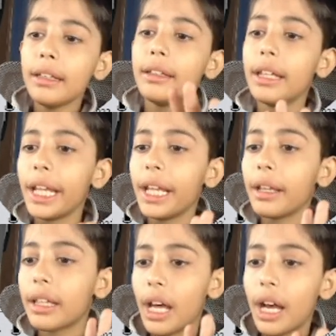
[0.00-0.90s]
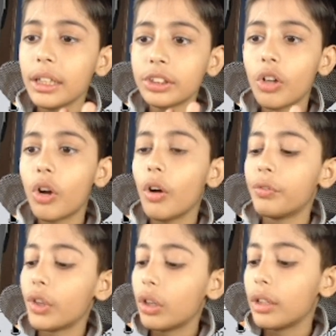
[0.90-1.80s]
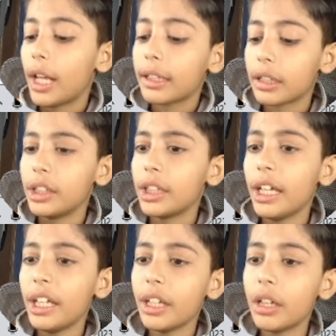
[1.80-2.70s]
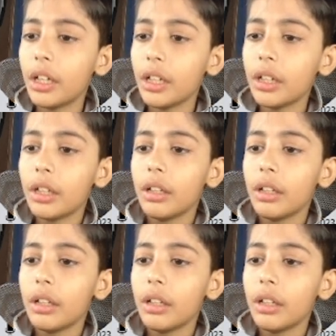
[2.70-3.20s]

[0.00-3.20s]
any class of your like container,